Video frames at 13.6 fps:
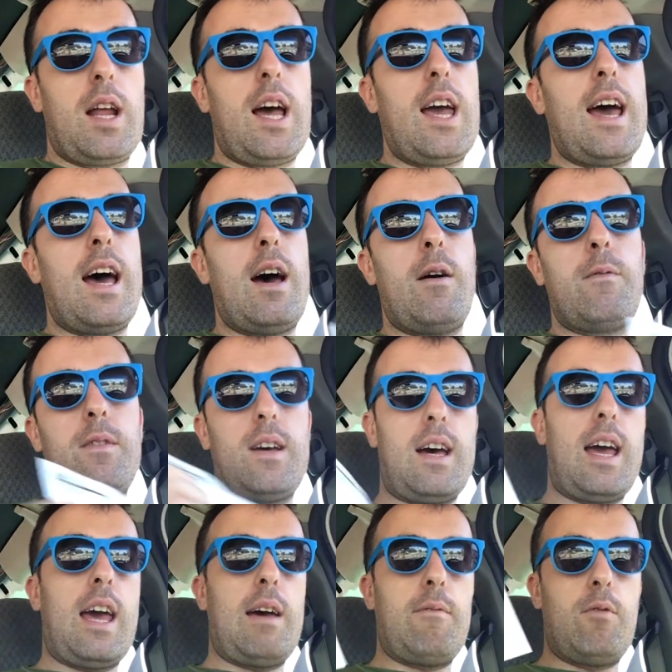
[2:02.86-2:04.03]
I
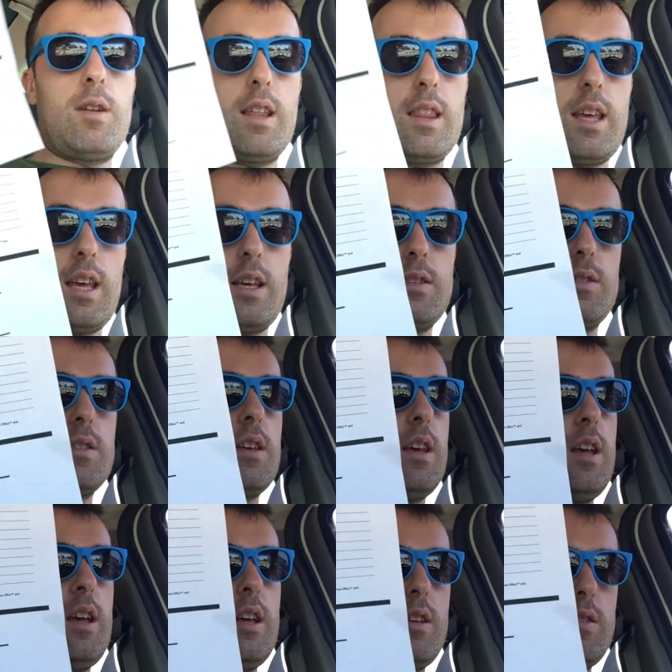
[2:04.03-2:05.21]
have one of these.
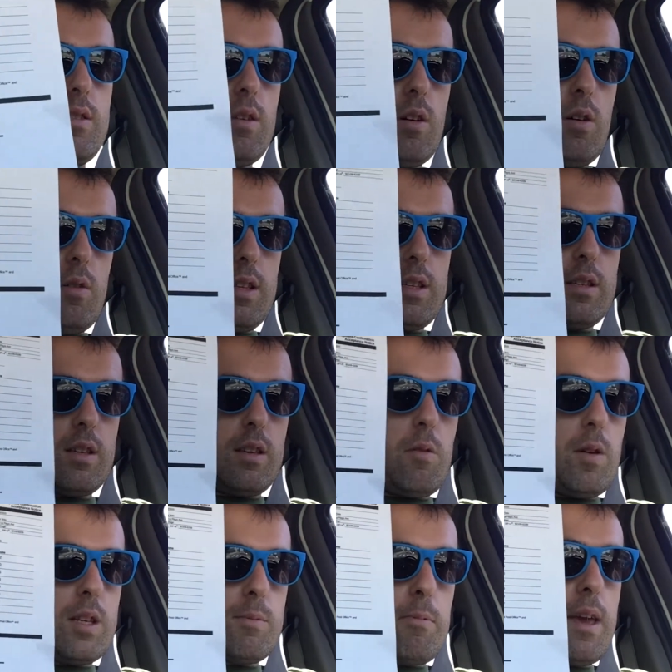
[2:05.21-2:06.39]
So this is a
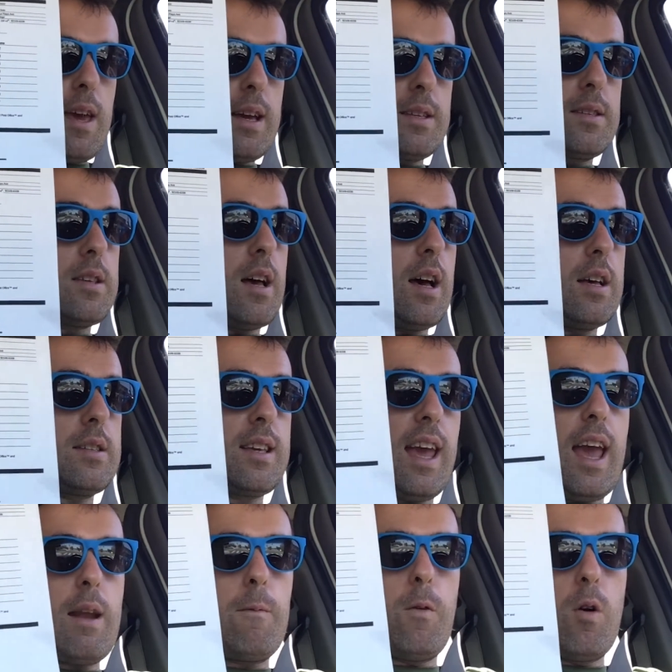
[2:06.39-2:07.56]
USPS
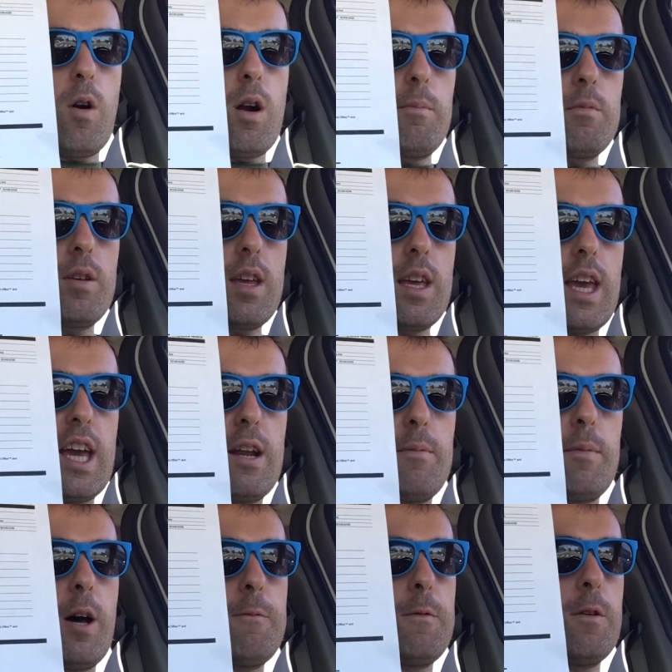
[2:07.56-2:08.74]
scan form. You can get
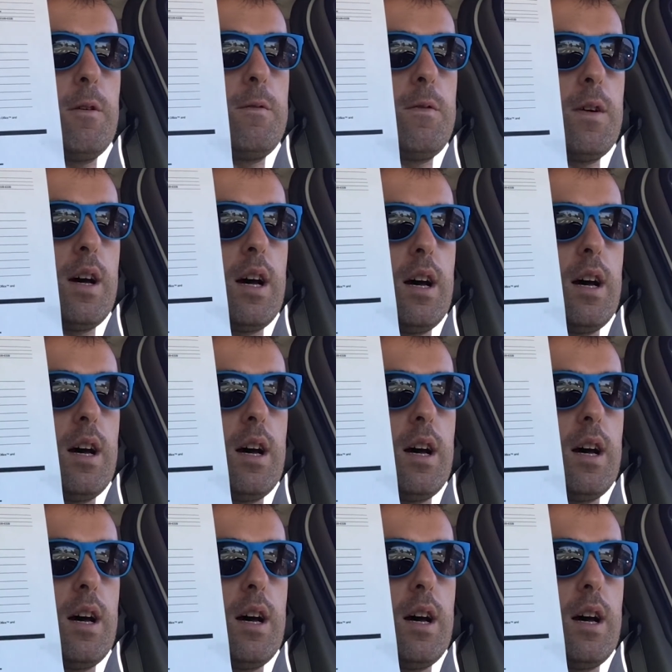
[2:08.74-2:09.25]
them off of